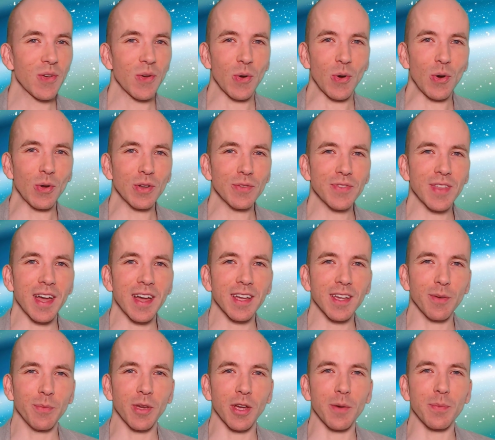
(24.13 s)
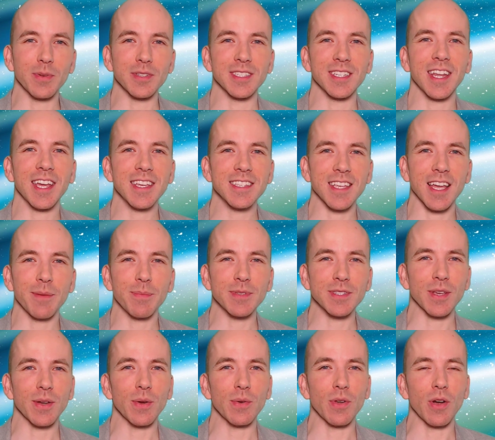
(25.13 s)
All of that coming up on today's
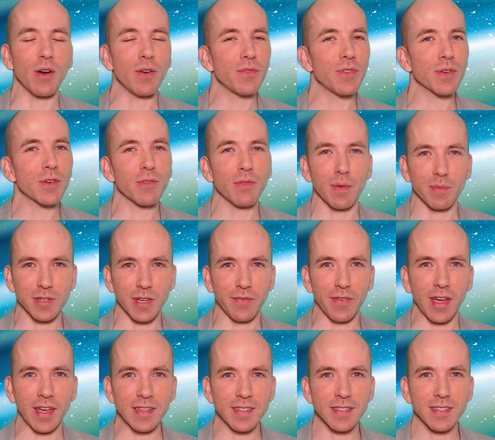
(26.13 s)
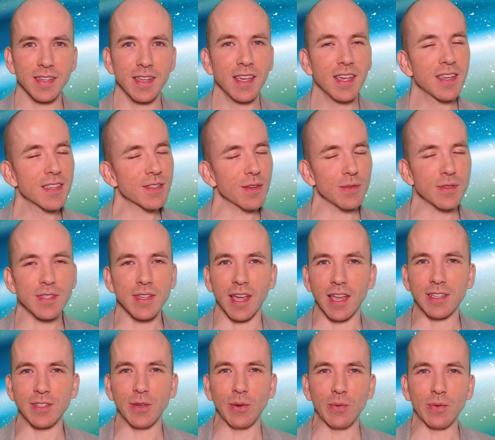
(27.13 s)
episode of the Cryptoverse, so stay
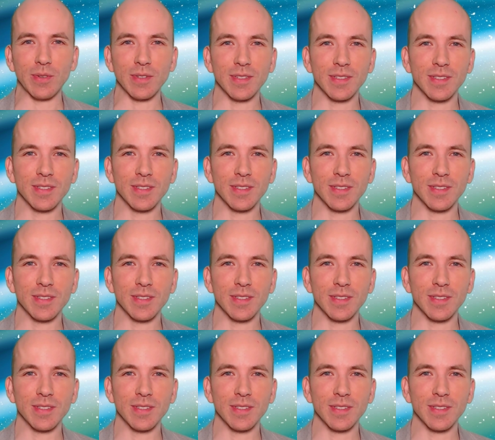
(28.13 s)
tuned.